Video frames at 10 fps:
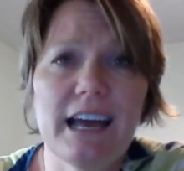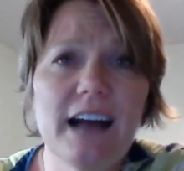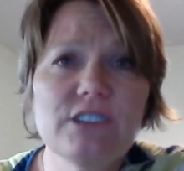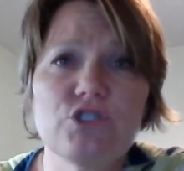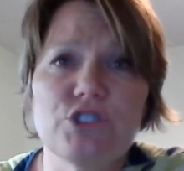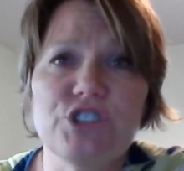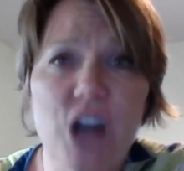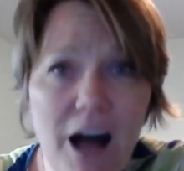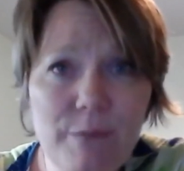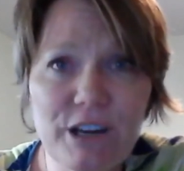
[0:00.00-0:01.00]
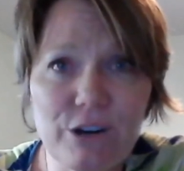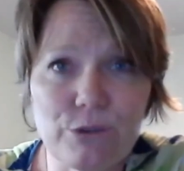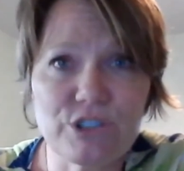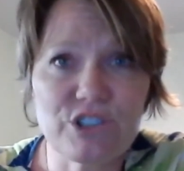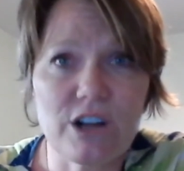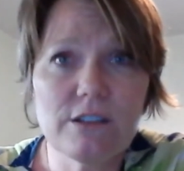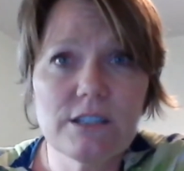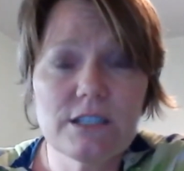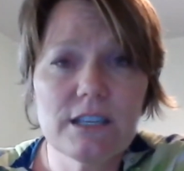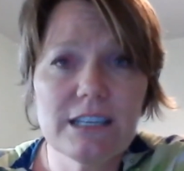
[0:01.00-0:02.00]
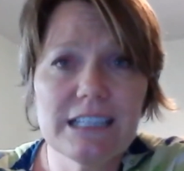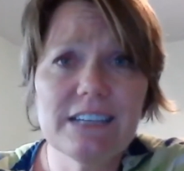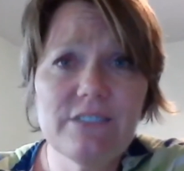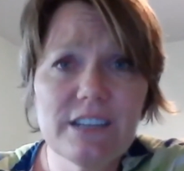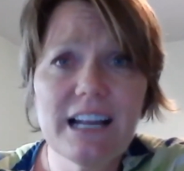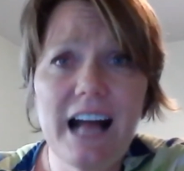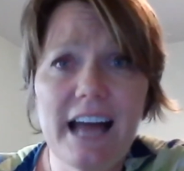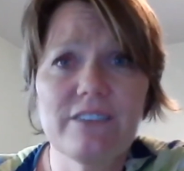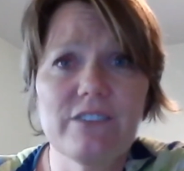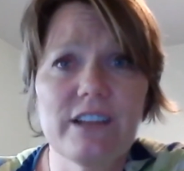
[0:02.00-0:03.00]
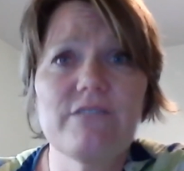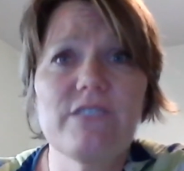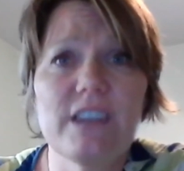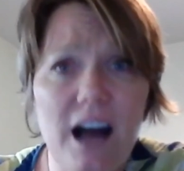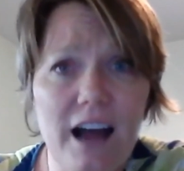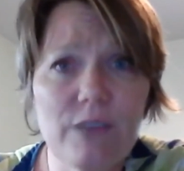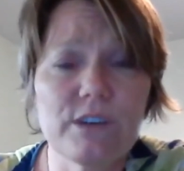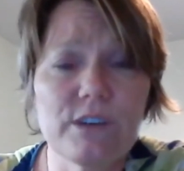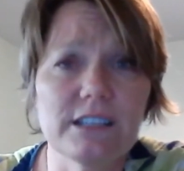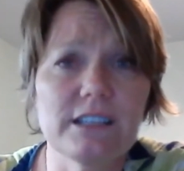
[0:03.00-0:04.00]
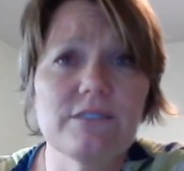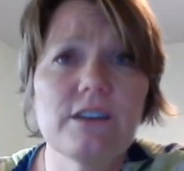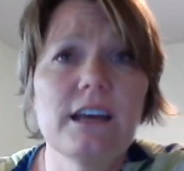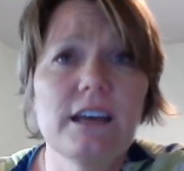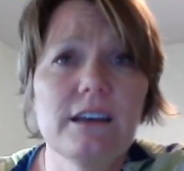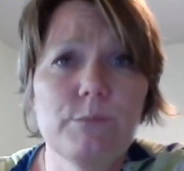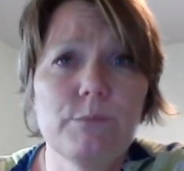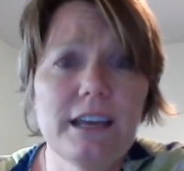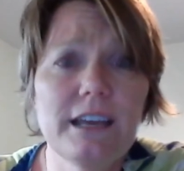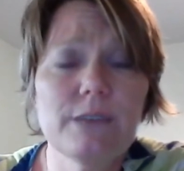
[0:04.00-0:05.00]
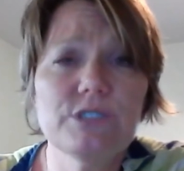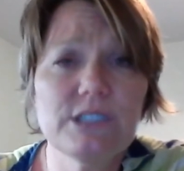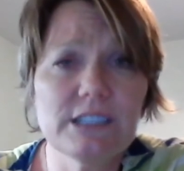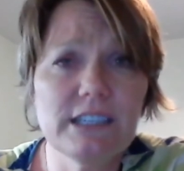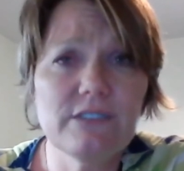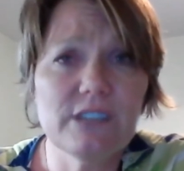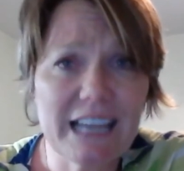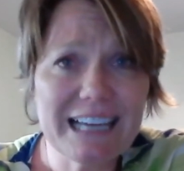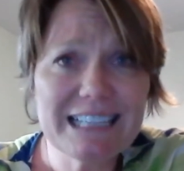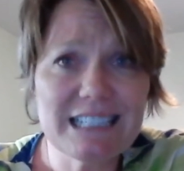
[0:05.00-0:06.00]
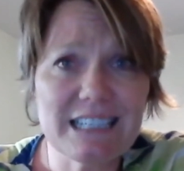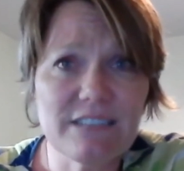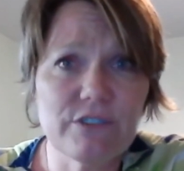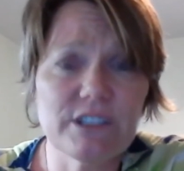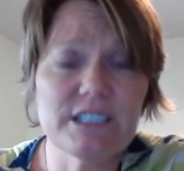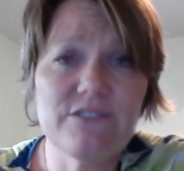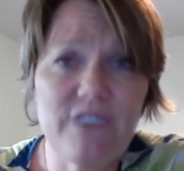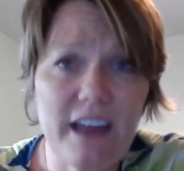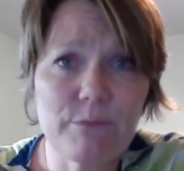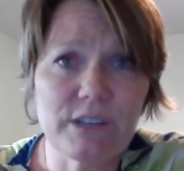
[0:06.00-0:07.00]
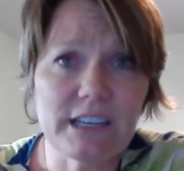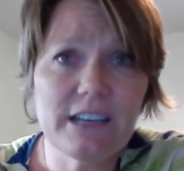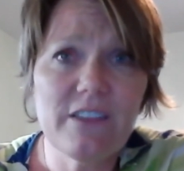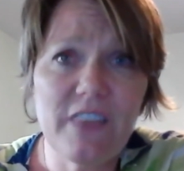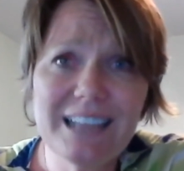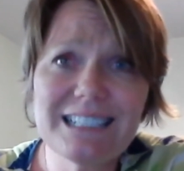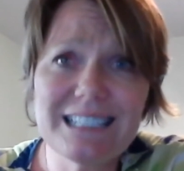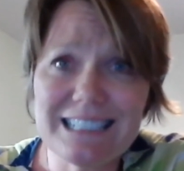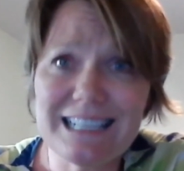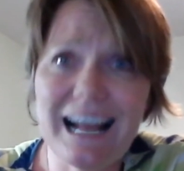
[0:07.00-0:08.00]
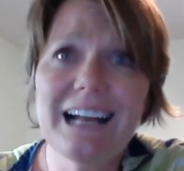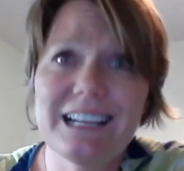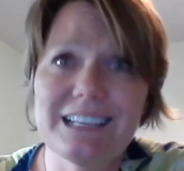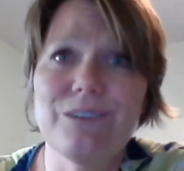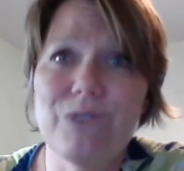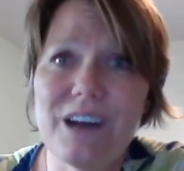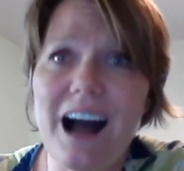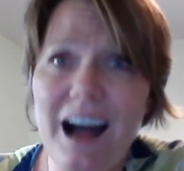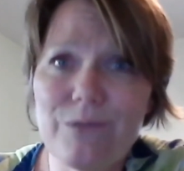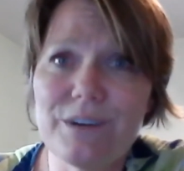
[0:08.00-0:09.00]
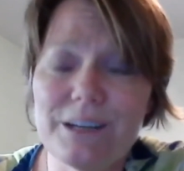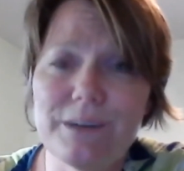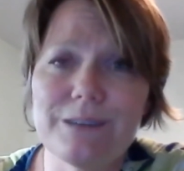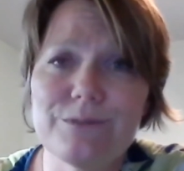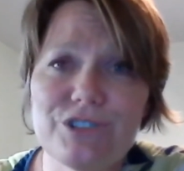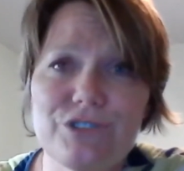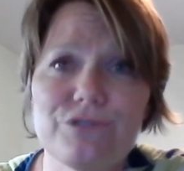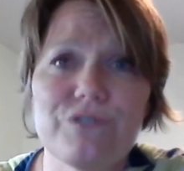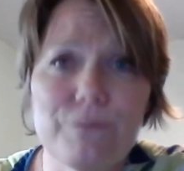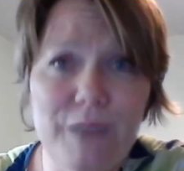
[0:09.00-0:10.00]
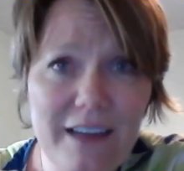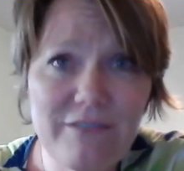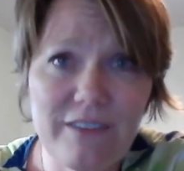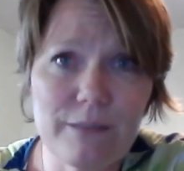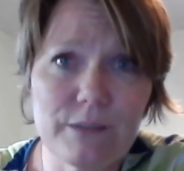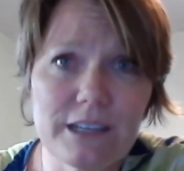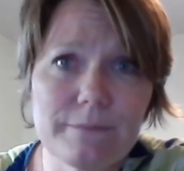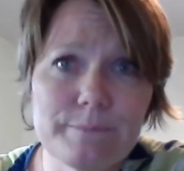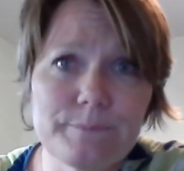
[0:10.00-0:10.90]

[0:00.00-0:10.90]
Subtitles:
astronomical results, living the kind of life that I want to live, being able to leave a legacy for his family. That is exactly what I want to be able to do for my family.